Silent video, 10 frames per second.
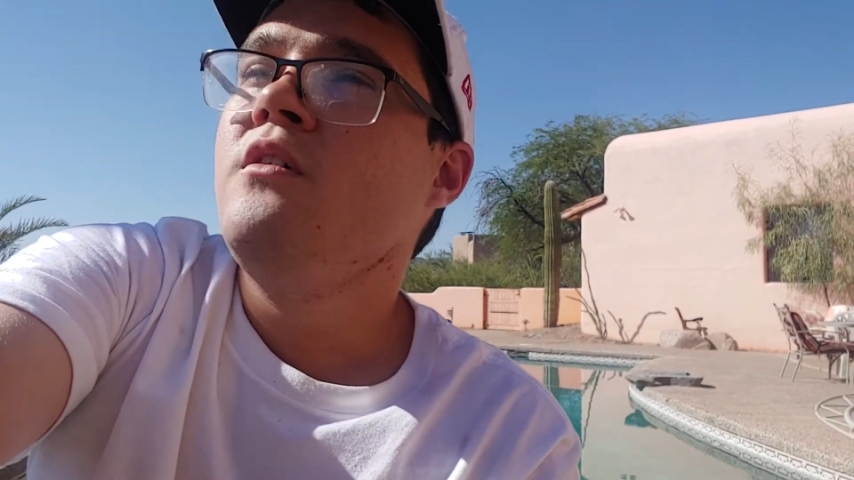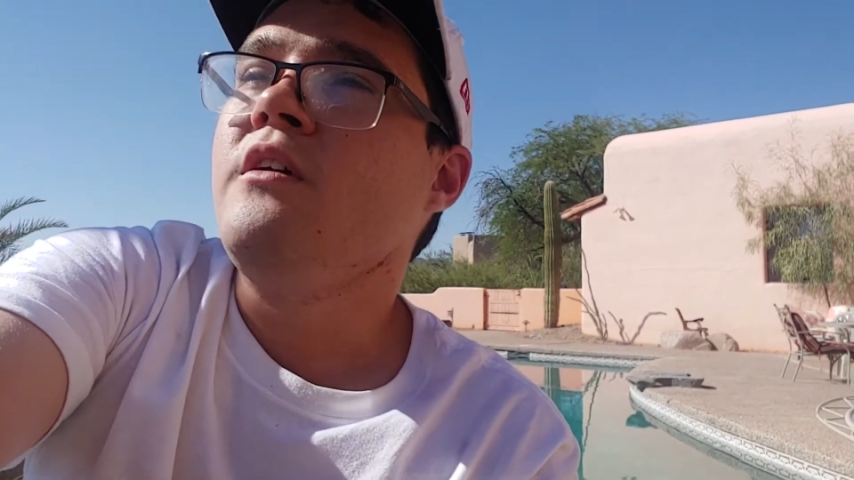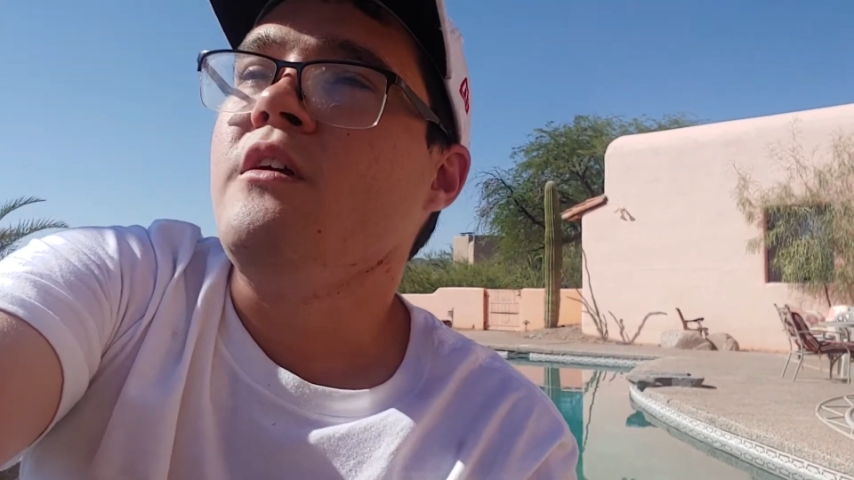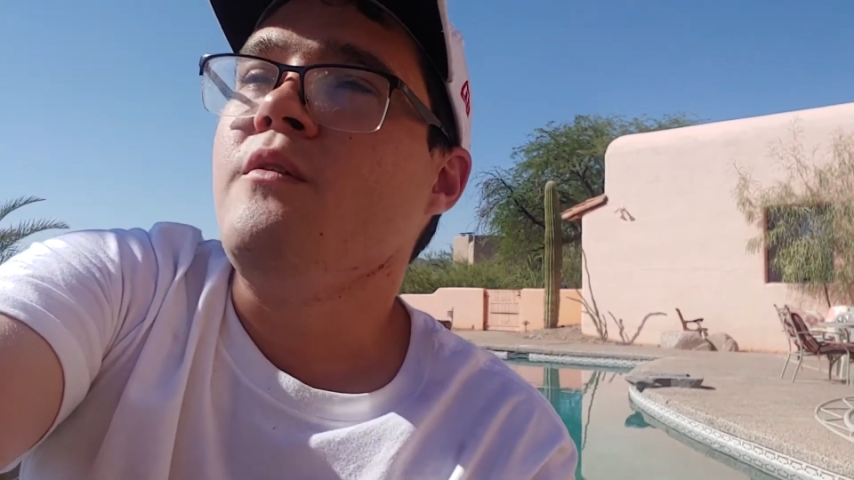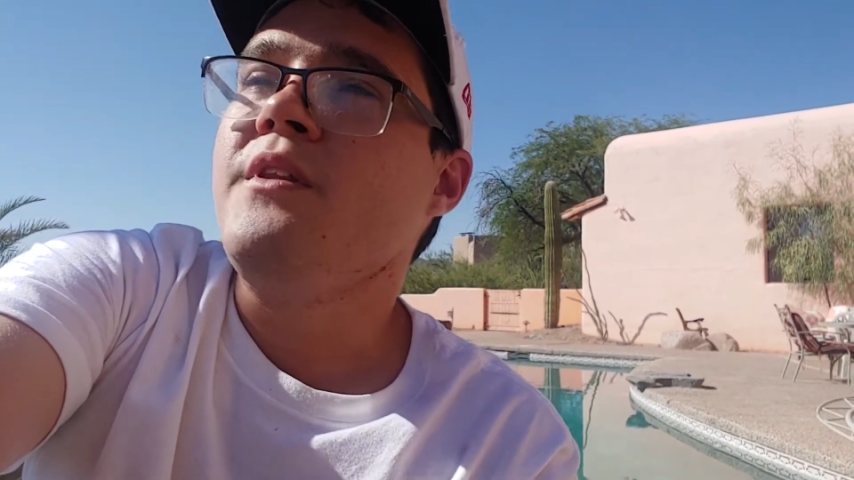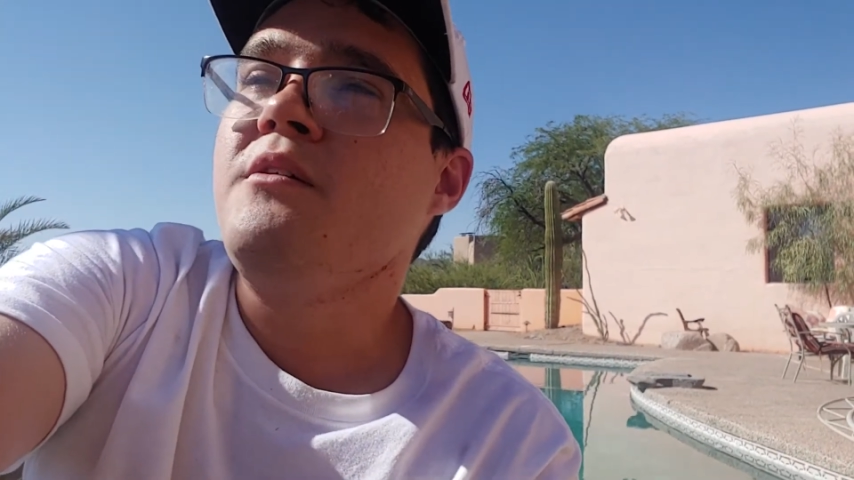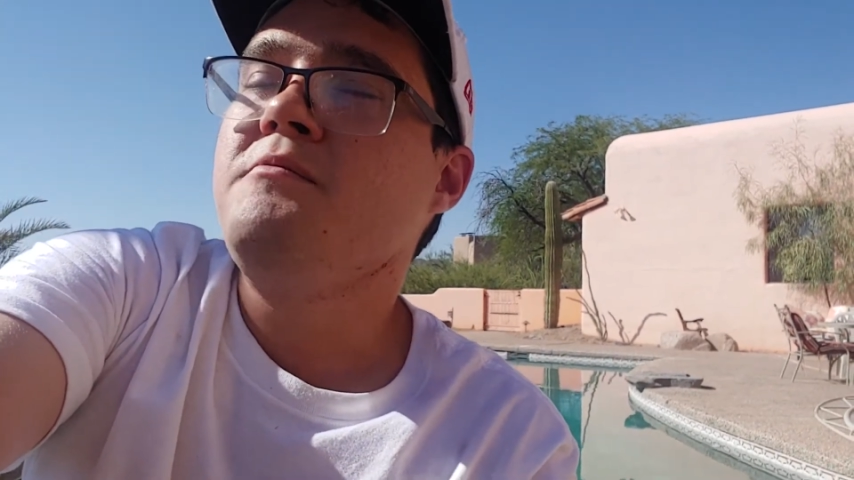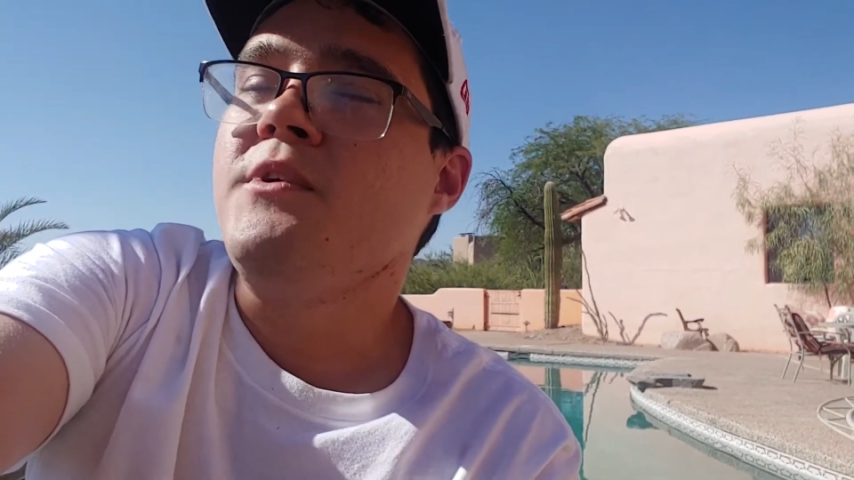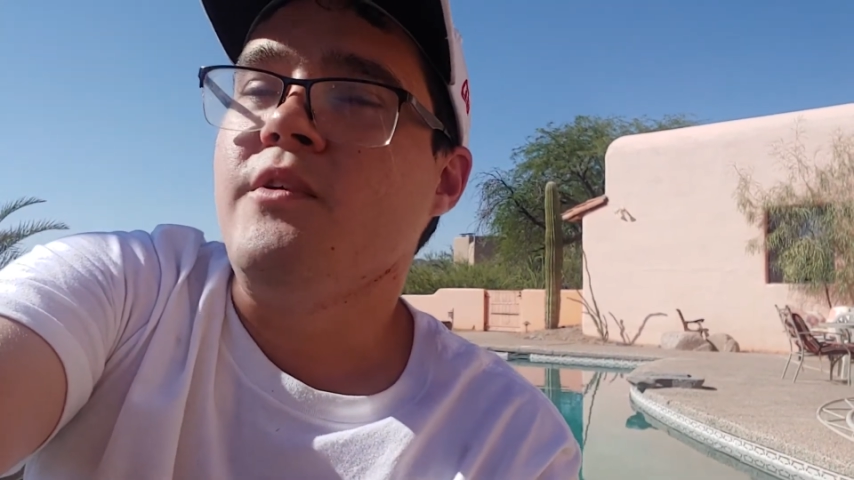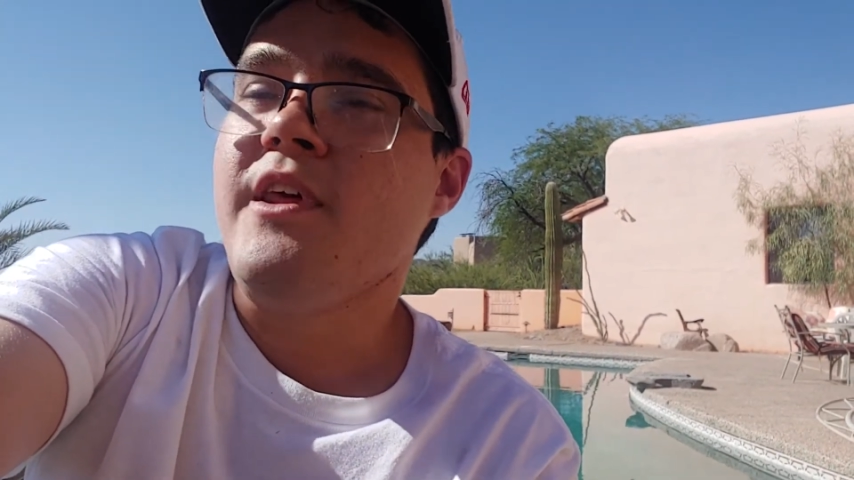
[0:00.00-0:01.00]

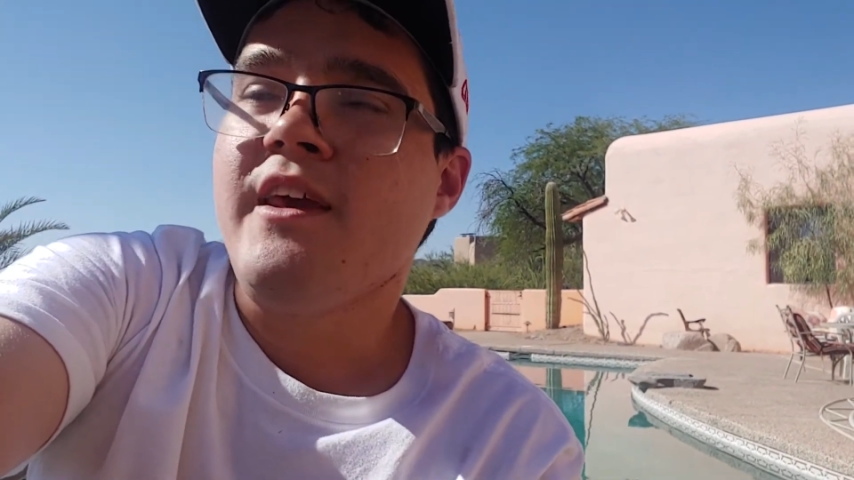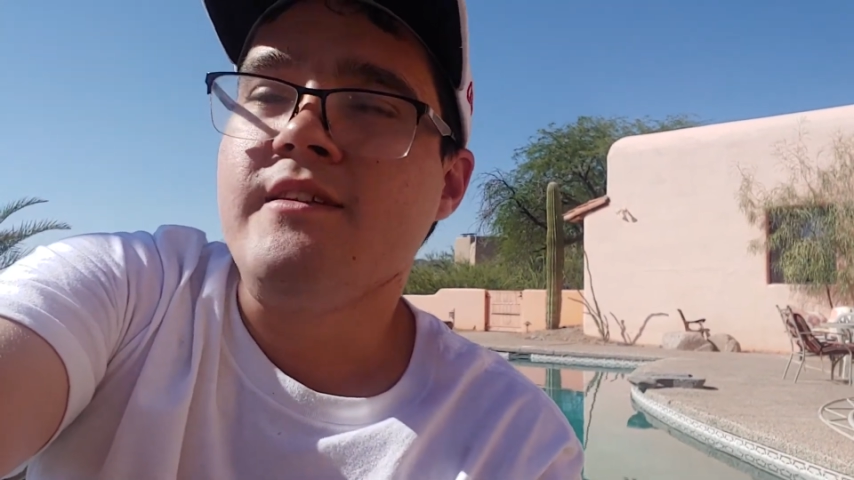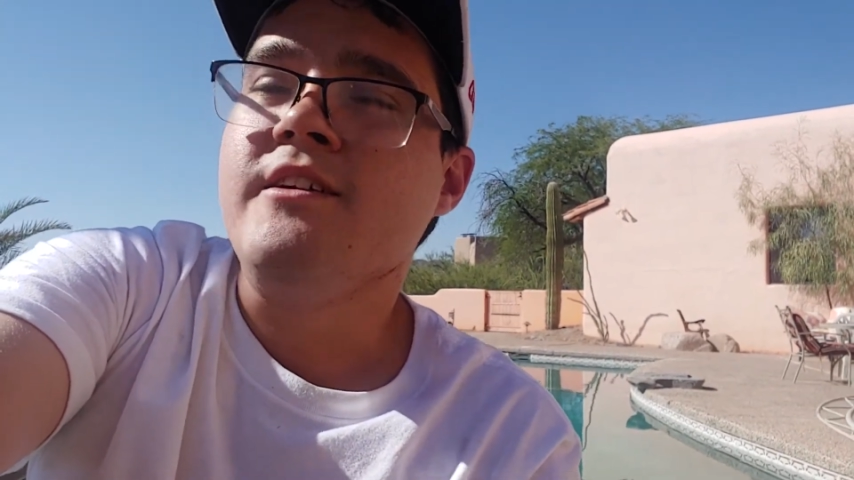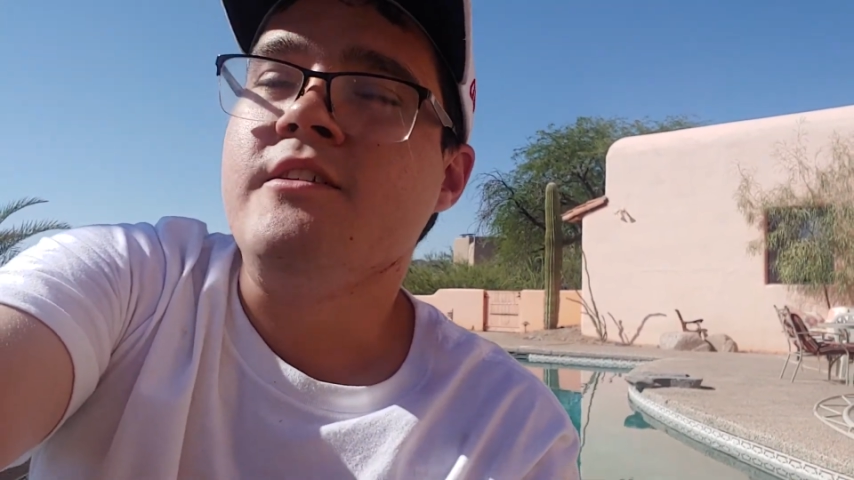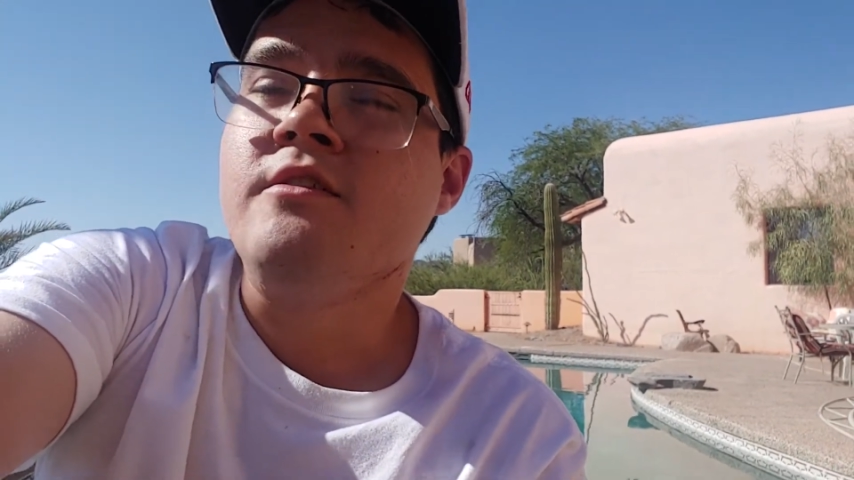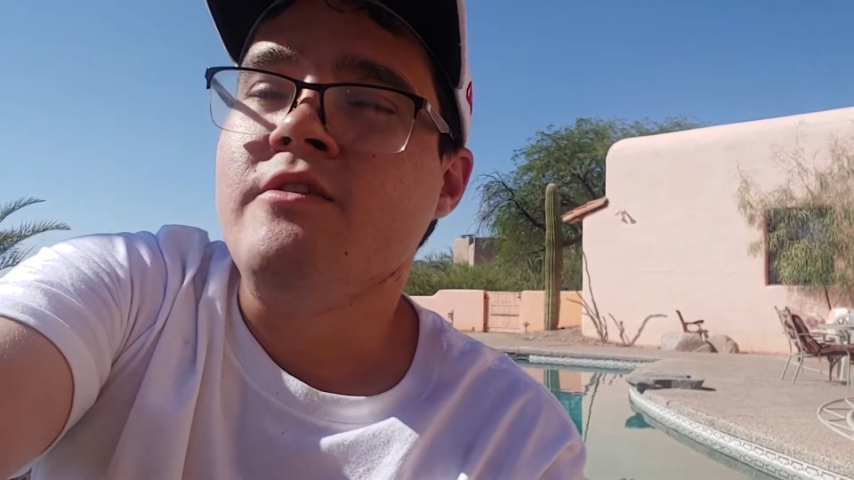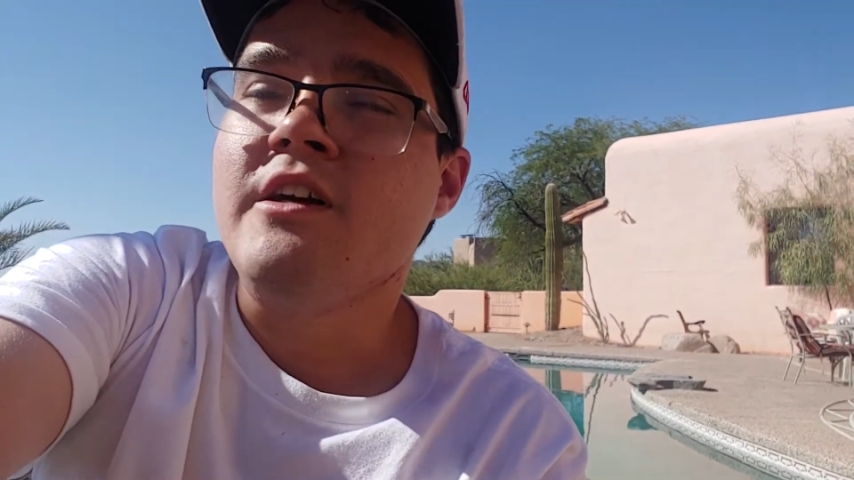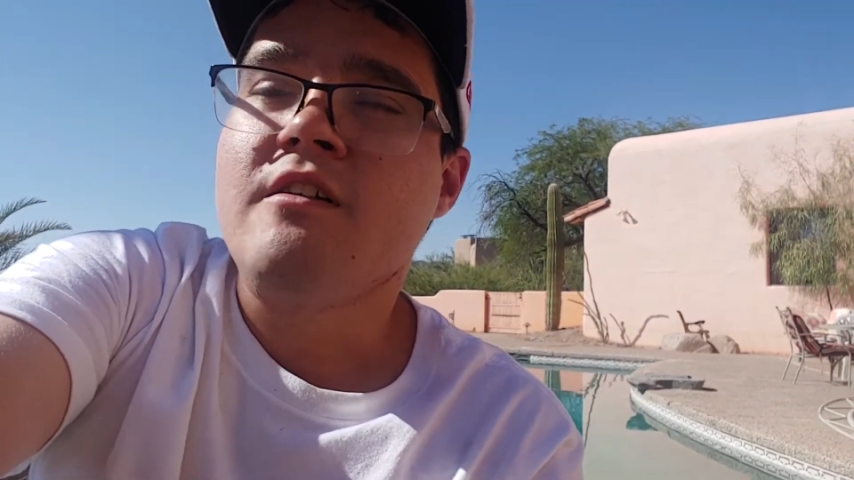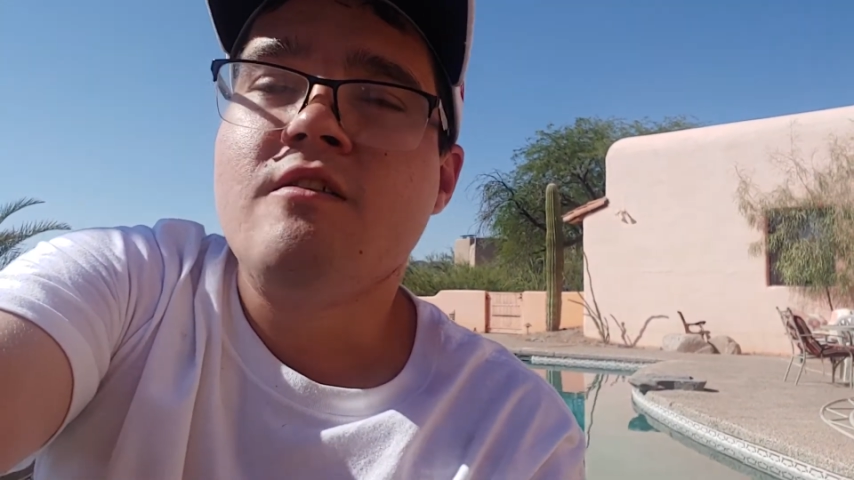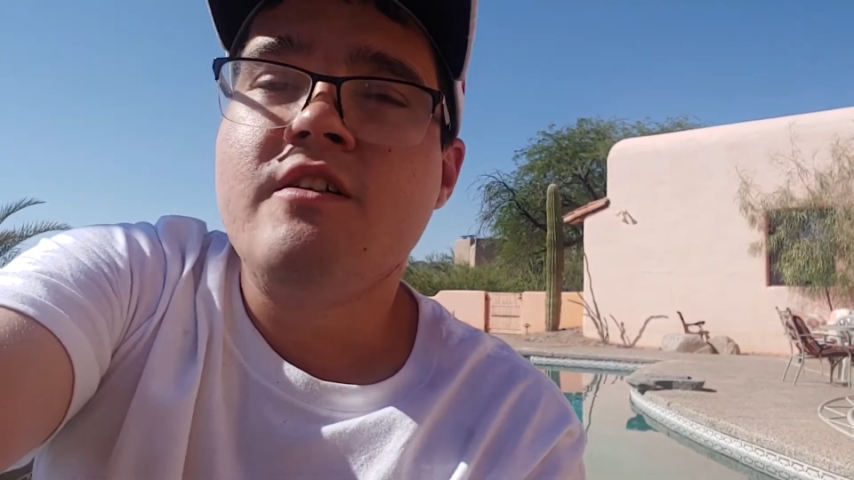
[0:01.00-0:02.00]
they get tested
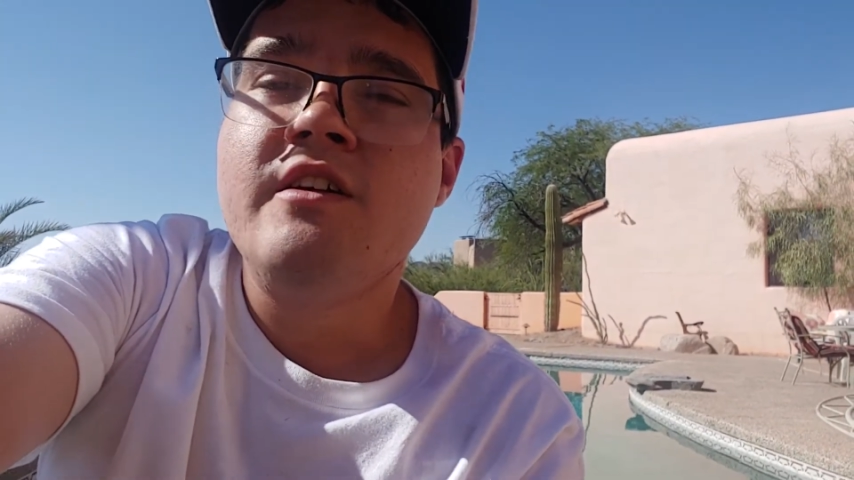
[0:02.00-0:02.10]
regularly.